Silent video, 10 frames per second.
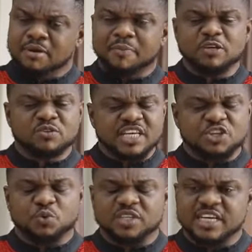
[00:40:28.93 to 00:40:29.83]
Papa, you
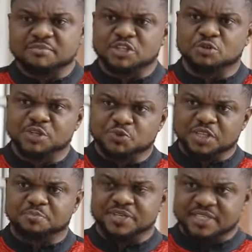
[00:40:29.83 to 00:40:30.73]
said you wanted me to meet with
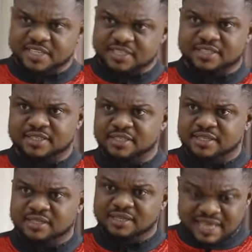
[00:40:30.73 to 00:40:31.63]
the princess.
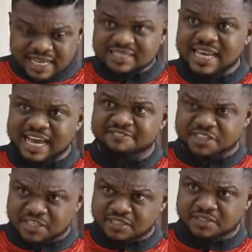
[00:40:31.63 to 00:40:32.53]
That I have
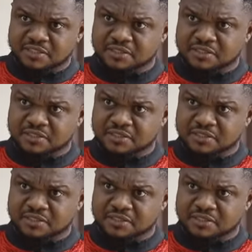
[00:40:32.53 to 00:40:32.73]
done.